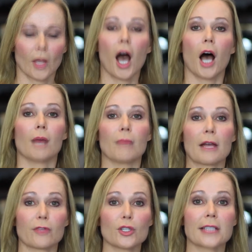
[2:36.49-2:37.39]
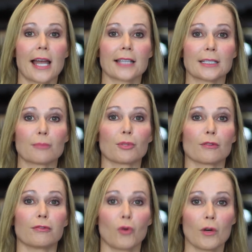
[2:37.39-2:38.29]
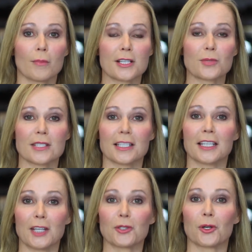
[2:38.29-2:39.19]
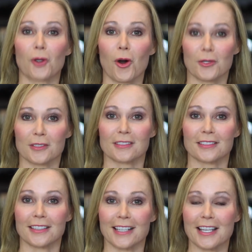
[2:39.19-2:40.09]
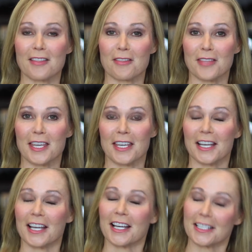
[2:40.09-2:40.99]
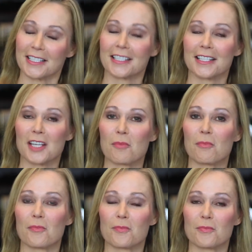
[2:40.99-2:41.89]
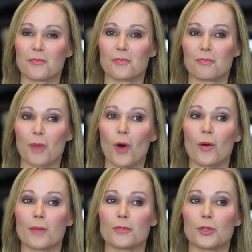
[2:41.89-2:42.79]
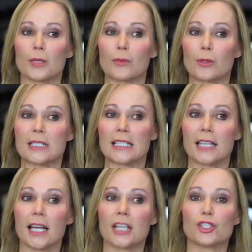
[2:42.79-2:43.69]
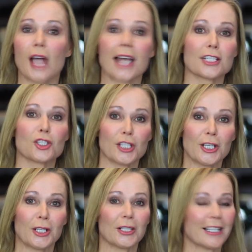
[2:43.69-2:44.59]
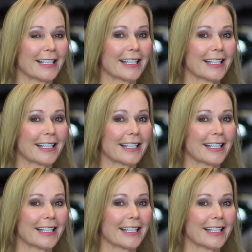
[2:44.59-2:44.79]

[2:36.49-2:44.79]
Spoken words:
My first acting performance was in kindergarten in the poem we did Jack and Jill.